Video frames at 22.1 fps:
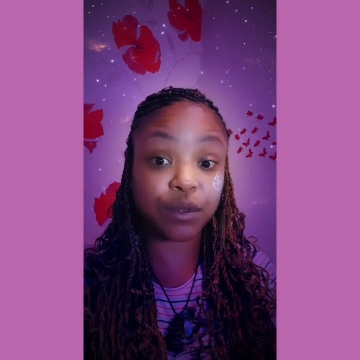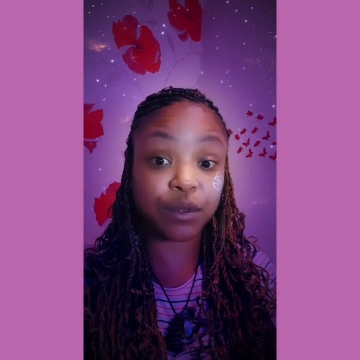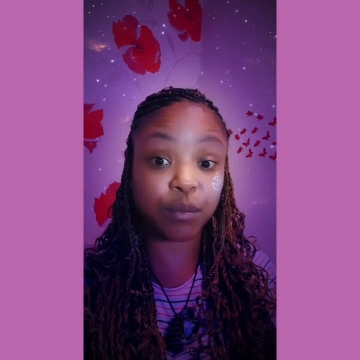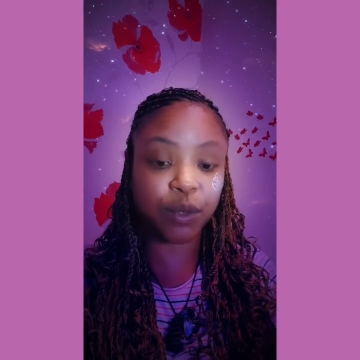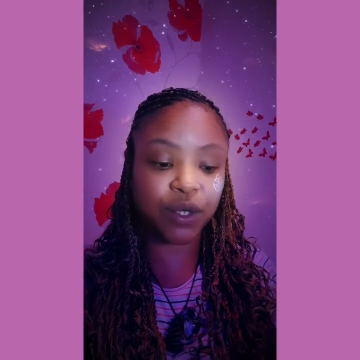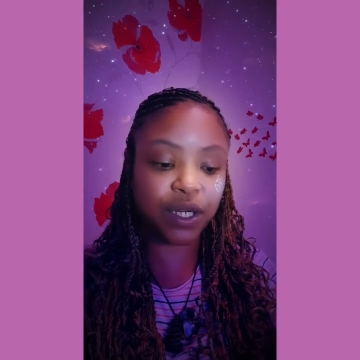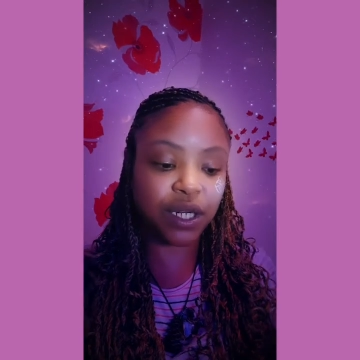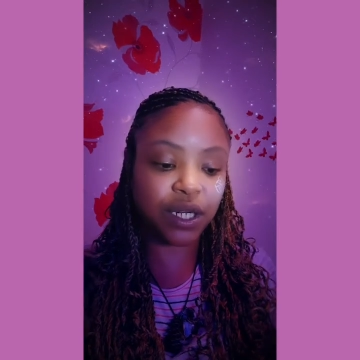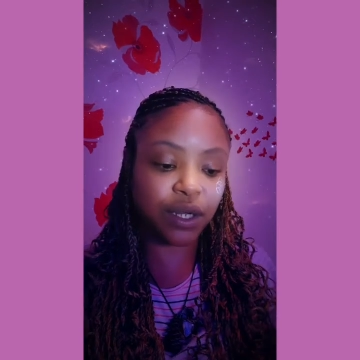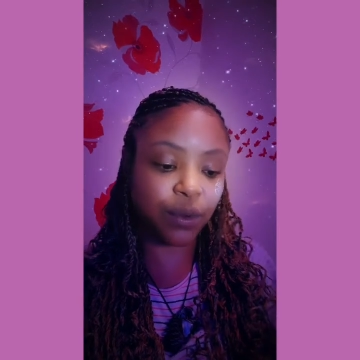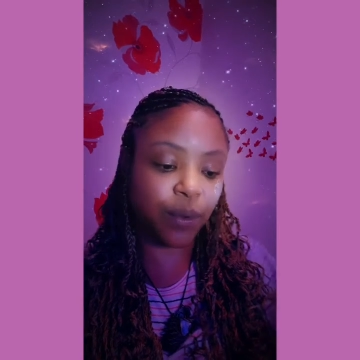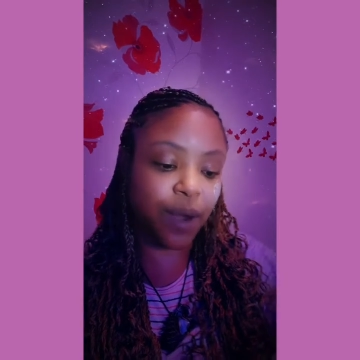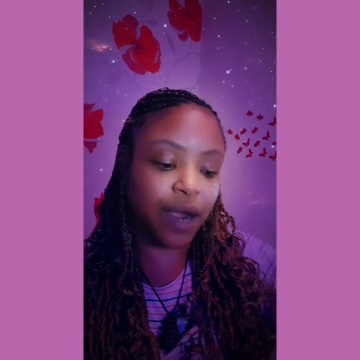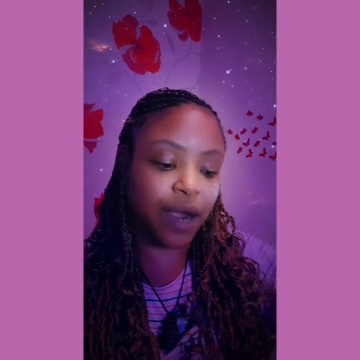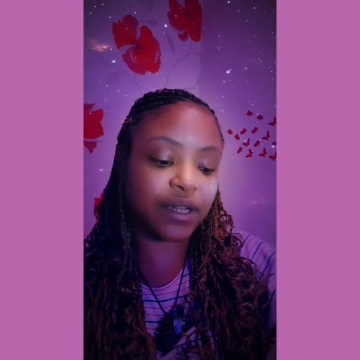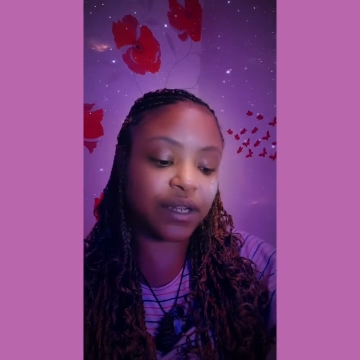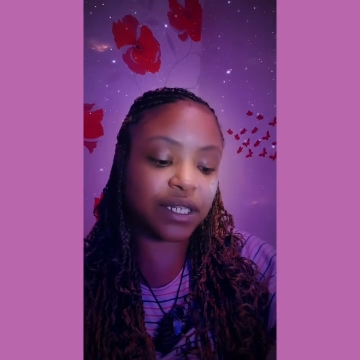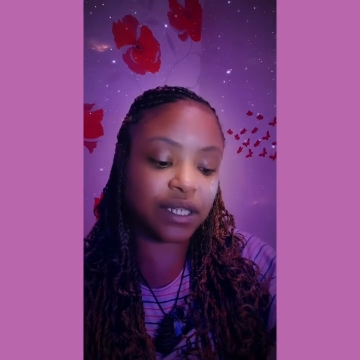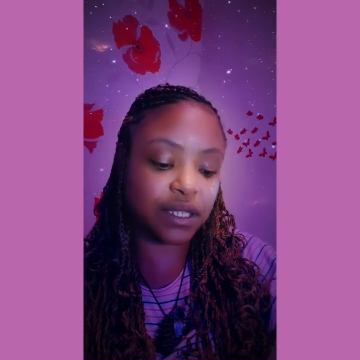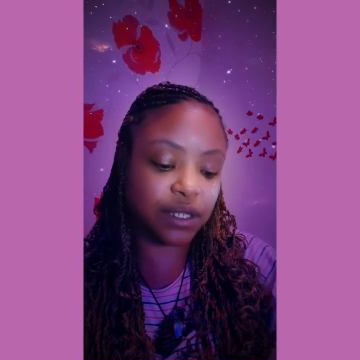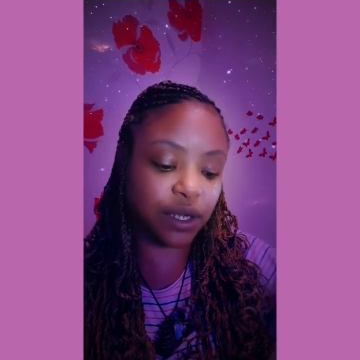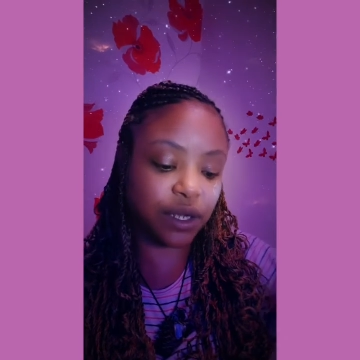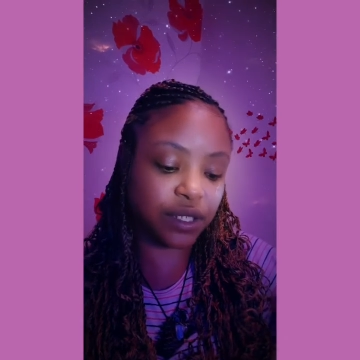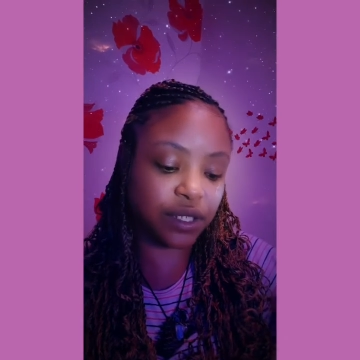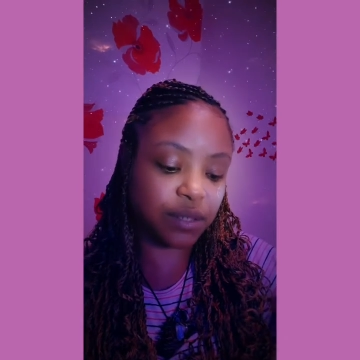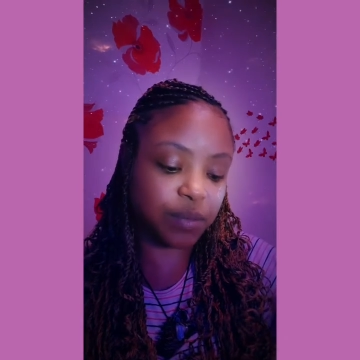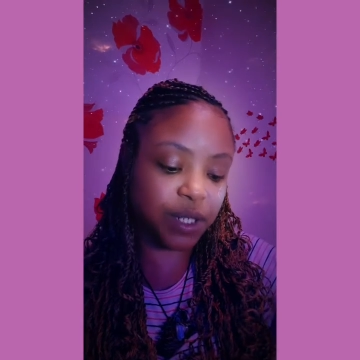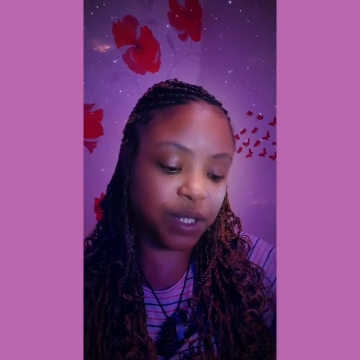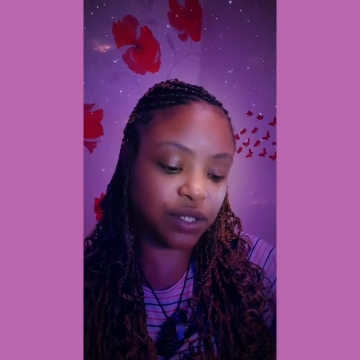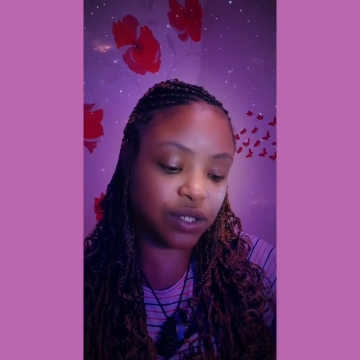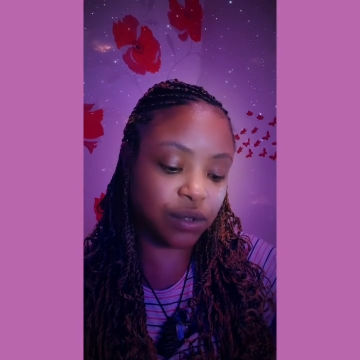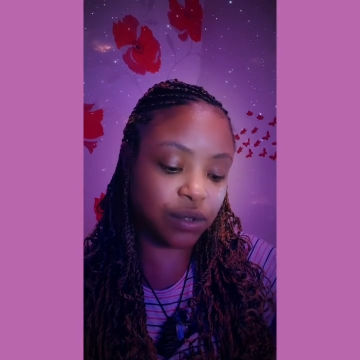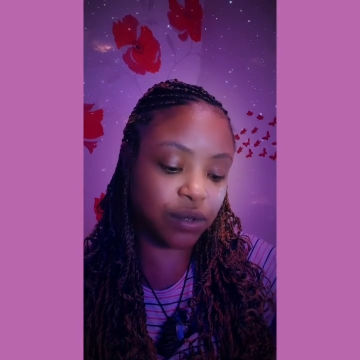the moon in Aquarius, is going to
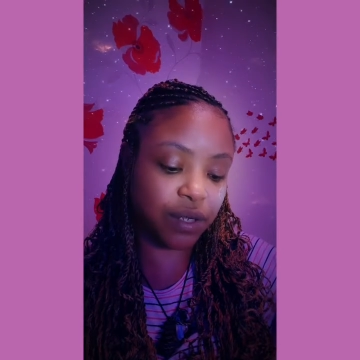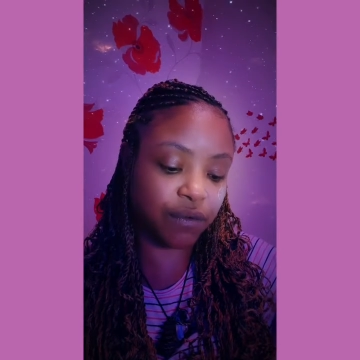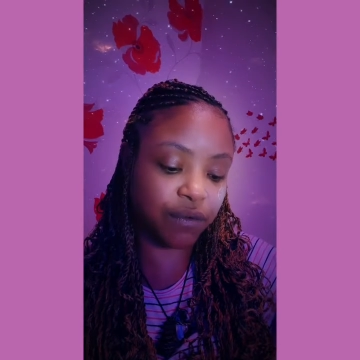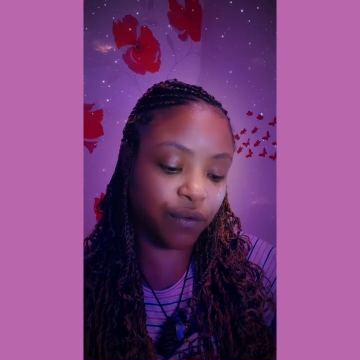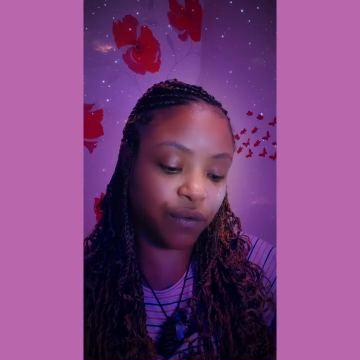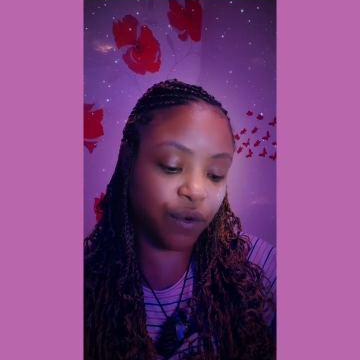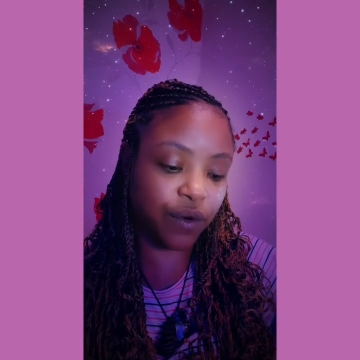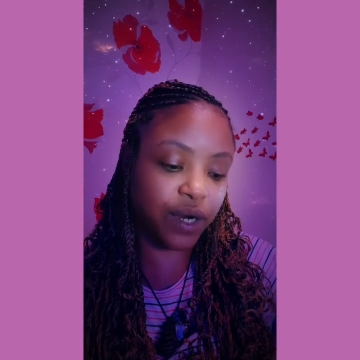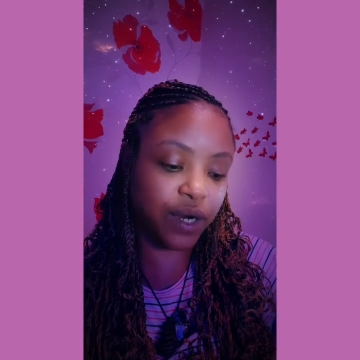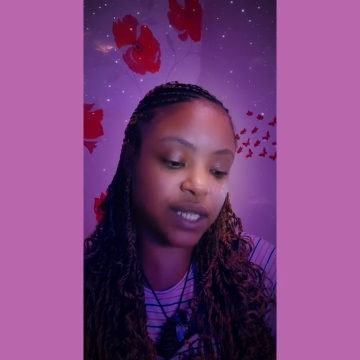be doing for